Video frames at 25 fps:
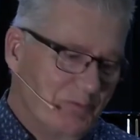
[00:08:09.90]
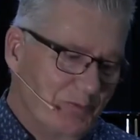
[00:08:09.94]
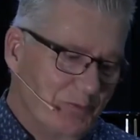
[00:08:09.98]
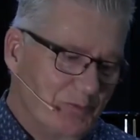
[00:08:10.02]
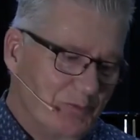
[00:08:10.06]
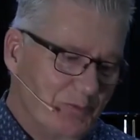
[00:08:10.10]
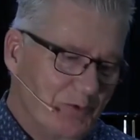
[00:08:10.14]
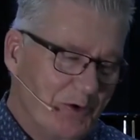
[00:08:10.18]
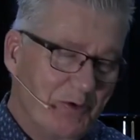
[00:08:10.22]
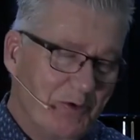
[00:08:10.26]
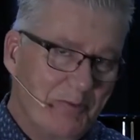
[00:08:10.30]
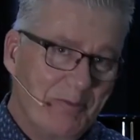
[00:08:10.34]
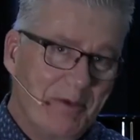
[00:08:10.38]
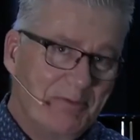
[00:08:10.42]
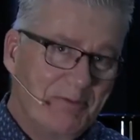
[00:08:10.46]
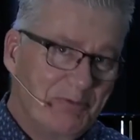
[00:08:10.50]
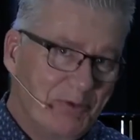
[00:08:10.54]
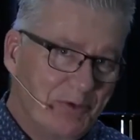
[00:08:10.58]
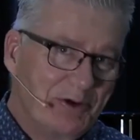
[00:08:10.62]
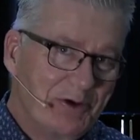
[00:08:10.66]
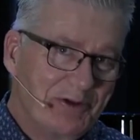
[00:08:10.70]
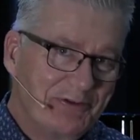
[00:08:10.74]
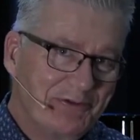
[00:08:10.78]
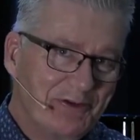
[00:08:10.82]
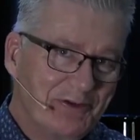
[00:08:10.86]
We remember
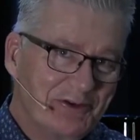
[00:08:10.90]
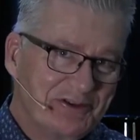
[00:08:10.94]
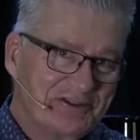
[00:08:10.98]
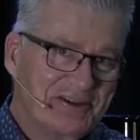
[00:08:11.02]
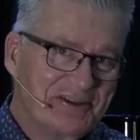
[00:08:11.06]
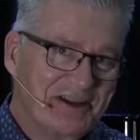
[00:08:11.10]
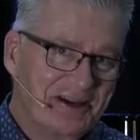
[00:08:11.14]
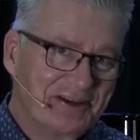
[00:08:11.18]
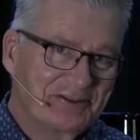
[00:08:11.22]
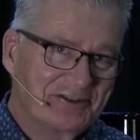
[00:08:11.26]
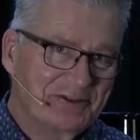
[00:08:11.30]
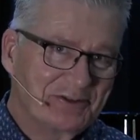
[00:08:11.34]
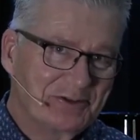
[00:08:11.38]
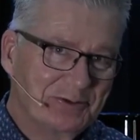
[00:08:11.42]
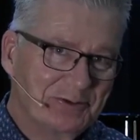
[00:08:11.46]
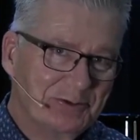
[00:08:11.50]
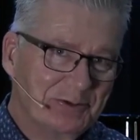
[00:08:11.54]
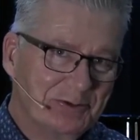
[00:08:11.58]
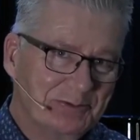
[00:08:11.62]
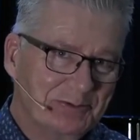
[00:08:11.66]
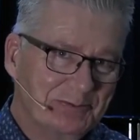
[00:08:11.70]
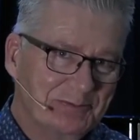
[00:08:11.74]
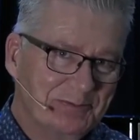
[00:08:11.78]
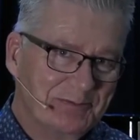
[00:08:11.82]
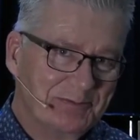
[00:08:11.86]
when he first started
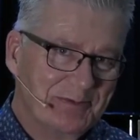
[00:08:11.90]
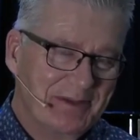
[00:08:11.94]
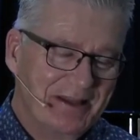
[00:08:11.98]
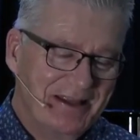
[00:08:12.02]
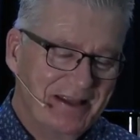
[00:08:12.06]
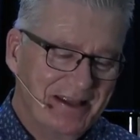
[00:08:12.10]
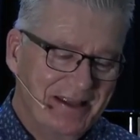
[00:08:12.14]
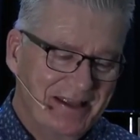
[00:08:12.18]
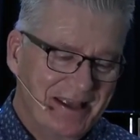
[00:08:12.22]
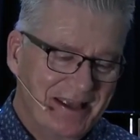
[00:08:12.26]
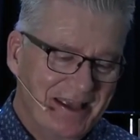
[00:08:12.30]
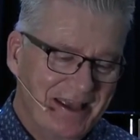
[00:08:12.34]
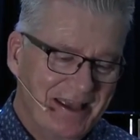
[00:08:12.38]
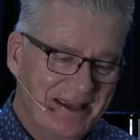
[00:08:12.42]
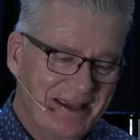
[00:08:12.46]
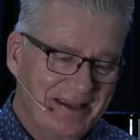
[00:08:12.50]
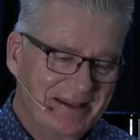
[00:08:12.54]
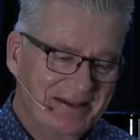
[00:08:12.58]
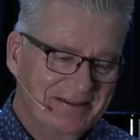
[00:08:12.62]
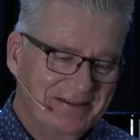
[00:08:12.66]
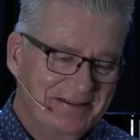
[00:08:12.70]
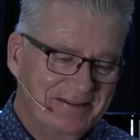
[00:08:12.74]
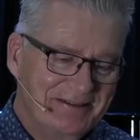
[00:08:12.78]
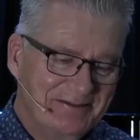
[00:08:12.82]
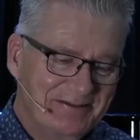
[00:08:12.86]
school,
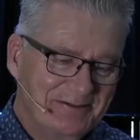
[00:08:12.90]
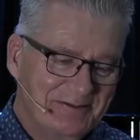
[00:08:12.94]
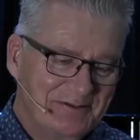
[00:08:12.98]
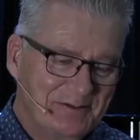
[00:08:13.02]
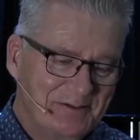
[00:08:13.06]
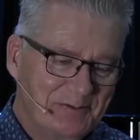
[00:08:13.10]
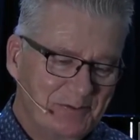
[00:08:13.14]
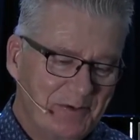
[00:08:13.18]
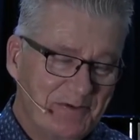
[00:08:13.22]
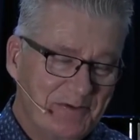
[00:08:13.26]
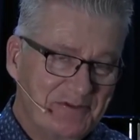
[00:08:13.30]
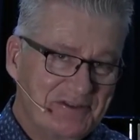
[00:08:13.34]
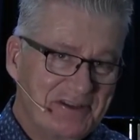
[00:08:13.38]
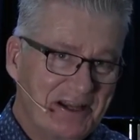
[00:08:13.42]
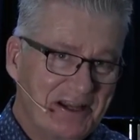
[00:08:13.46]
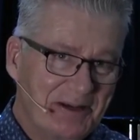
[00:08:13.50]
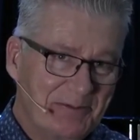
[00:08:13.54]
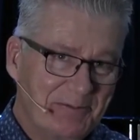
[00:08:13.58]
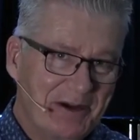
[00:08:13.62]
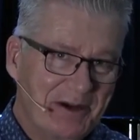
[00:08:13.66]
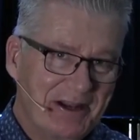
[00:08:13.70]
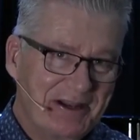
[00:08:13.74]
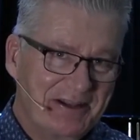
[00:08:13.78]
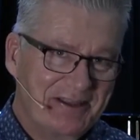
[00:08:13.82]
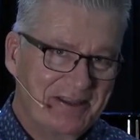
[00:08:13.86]
and we've
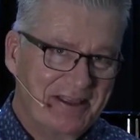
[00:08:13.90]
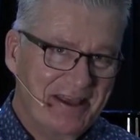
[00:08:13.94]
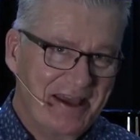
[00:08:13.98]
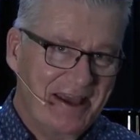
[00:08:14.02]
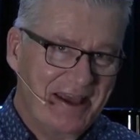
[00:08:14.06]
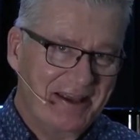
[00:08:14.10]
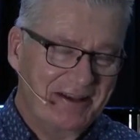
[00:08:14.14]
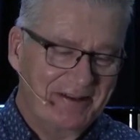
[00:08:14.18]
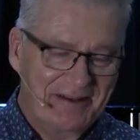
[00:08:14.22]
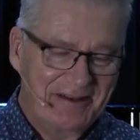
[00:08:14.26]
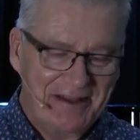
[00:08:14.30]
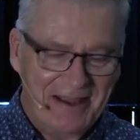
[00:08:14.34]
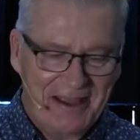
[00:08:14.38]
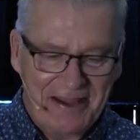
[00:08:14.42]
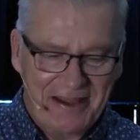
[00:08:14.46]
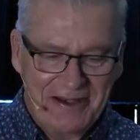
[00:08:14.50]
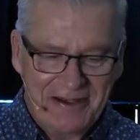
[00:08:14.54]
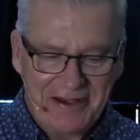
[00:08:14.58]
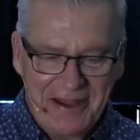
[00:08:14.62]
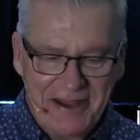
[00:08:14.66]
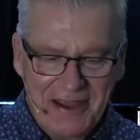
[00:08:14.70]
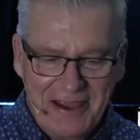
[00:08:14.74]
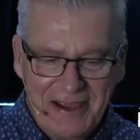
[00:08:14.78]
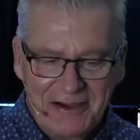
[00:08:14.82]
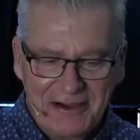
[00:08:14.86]
celebrated that,
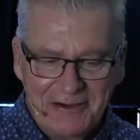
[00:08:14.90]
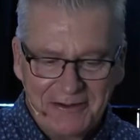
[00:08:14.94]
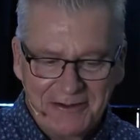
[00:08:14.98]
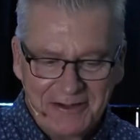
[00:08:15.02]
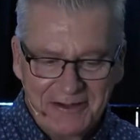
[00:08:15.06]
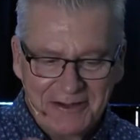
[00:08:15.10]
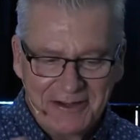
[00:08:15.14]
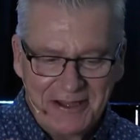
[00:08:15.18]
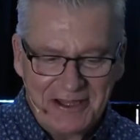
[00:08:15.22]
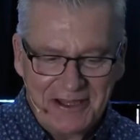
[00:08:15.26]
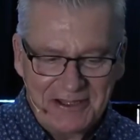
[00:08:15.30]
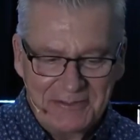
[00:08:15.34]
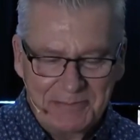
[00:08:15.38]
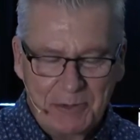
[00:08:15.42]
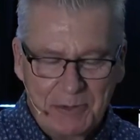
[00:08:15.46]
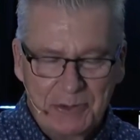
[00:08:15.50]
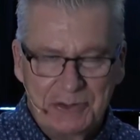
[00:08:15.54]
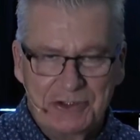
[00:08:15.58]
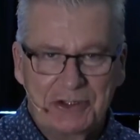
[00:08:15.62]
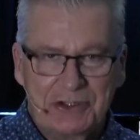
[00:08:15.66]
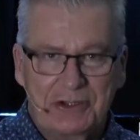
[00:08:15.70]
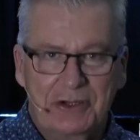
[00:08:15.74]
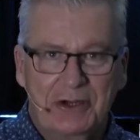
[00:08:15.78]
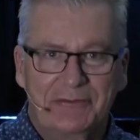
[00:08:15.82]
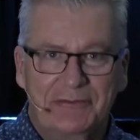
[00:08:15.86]
and now he's
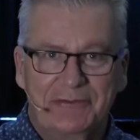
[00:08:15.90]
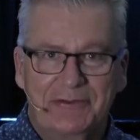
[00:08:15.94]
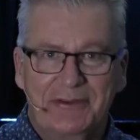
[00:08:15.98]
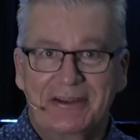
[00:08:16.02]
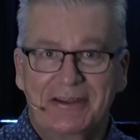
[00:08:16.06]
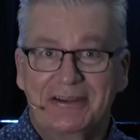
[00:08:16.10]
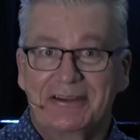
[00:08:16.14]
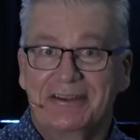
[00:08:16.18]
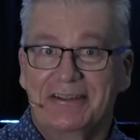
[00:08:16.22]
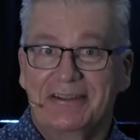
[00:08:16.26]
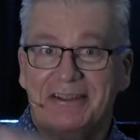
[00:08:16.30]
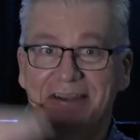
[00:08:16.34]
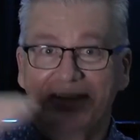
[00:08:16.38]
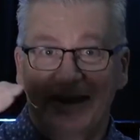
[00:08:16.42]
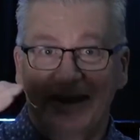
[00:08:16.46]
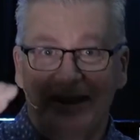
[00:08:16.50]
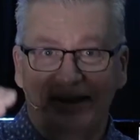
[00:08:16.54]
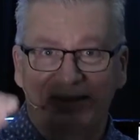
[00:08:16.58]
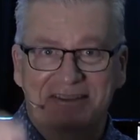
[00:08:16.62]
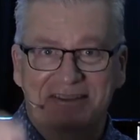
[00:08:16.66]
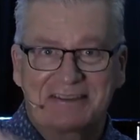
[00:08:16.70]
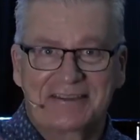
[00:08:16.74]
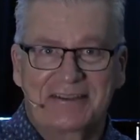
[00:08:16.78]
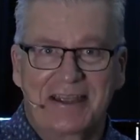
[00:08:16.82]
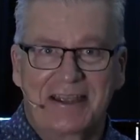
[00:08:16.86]
pushing off into the
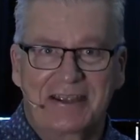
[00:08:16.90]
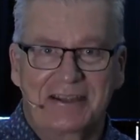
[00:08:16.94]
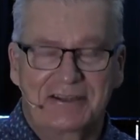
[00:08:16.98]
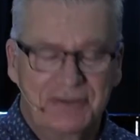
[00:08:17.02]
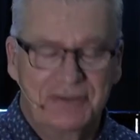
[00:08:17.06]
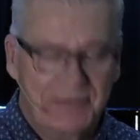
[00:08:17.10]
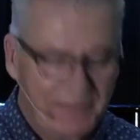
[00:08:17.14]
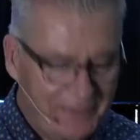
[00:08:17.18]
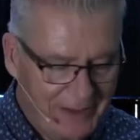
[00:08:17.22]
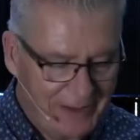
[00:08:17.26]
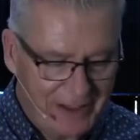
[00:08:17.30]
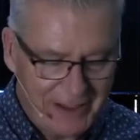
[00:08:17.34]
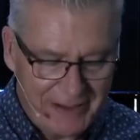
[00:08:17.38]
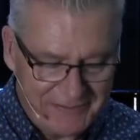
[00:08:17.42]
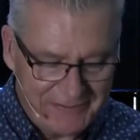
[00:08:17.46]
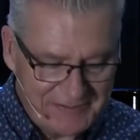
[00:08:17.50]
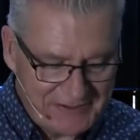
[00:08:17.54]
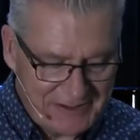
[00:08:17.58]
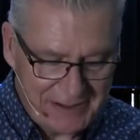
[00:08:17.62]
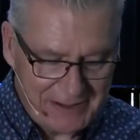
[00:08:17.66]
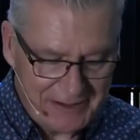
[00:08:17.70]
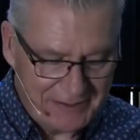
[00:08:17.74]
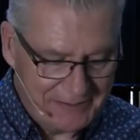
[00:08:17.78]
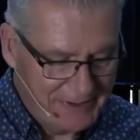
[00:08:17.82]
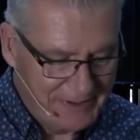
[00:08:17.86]
next stage of life.
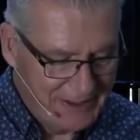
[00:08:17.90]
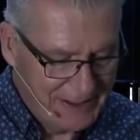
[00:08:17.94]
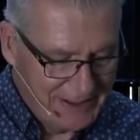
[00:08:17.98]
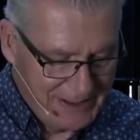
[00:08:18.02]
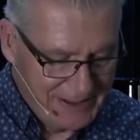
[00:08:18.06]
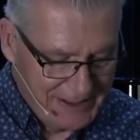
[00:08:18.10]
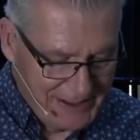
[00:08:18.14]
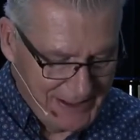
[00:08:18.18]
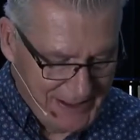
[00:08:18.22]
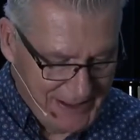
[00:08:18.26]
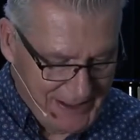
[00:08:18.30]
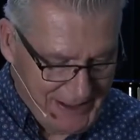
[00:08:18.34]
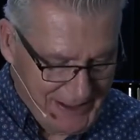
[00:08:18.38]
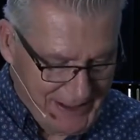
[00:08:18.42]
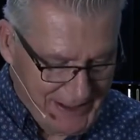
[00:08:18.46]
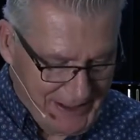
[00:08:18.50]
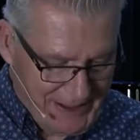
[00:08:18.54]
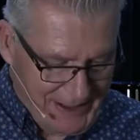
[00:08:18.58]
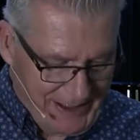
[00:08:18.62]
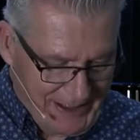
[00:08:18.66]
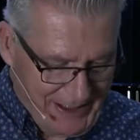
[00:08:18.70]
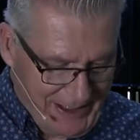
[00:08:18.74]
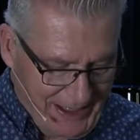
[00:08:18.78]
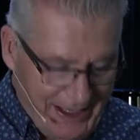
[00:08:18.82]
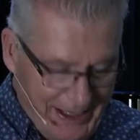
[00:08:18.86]
So
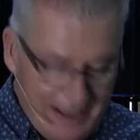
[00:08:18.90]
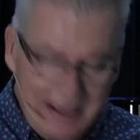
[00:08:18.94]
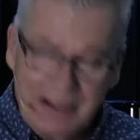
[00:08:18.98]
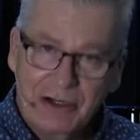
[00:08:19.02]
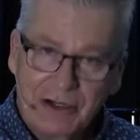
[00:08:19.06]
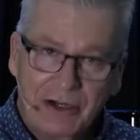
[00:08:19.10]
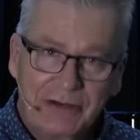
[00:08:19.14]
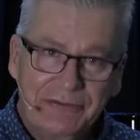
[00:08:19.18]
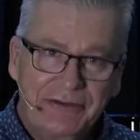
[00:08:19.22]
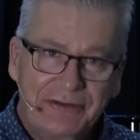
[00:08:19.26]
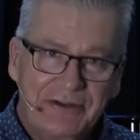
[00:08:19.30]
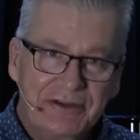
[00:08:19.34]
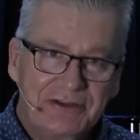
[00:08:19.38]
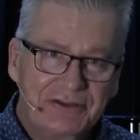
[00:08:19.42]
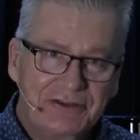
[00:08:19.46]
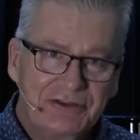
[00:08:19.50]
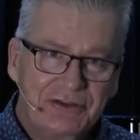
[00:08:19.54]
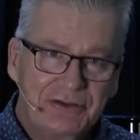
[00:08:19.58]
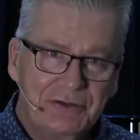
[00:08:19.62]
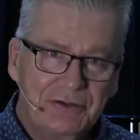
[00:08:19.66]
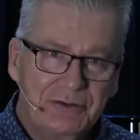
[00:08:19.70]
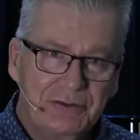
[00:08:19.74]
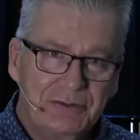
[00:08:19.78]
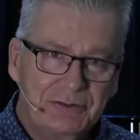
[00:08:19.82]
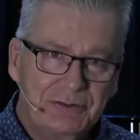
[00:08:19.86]
heading off
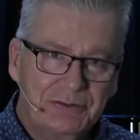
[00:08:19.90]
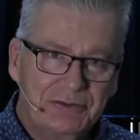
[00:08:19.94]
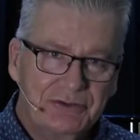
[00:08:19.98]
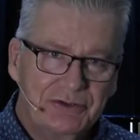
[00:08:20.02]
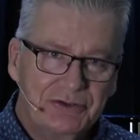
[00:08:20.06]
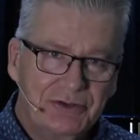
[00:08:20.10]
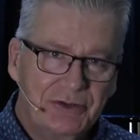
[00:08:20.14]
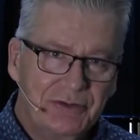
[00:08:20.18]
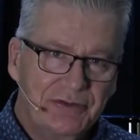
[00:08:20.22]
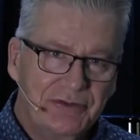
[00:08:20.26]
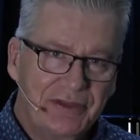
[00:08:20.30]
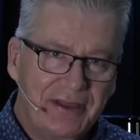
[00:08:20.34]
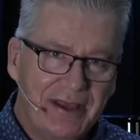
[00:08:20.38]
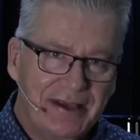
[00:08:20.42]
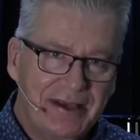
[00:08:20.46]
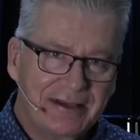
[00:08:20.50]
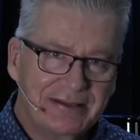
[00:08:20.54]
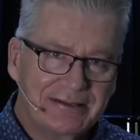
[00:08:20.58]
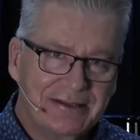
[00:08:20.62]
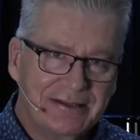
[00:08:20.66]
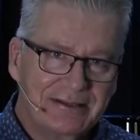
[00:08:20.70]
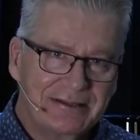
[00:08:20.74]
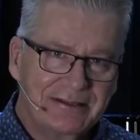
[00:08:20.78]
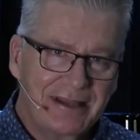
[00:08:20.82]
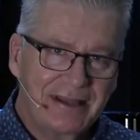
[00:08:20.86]
into
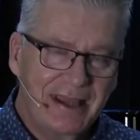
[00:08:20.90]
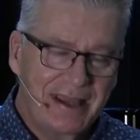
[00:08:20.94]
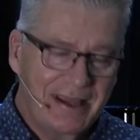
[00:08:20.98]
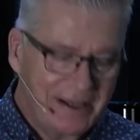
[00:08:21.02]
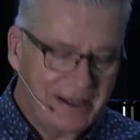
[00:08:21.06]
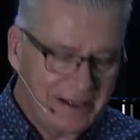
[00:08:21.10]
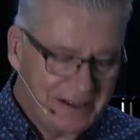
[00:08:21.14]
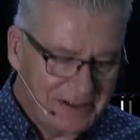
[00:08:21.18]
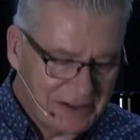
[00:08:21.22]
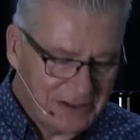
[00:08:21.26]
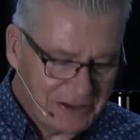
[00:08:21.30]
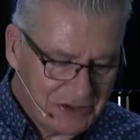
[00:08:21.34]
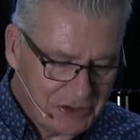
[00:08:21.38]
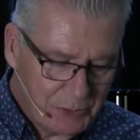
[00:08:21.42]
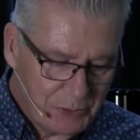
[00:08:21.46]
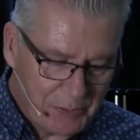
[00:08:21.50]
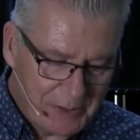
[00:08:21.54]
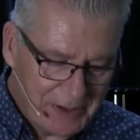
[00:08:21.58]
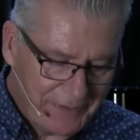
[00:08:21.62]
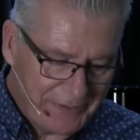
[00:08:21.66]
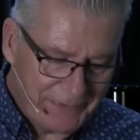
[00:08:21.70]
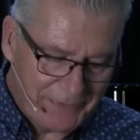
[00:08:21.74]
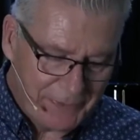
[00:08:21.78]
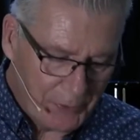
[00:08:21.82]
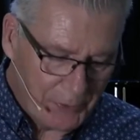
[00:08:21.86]

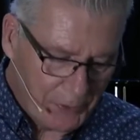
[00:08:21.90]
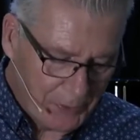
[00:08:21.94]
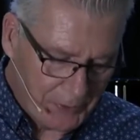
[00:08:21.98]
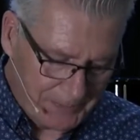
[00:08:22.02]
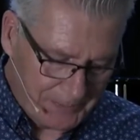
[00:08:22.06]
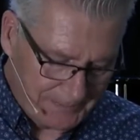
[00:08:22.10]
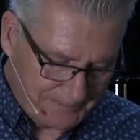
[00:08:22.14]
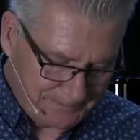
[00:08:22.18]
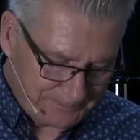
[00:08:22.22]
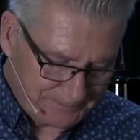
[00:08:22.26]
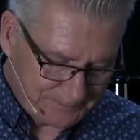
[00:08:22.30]
2024.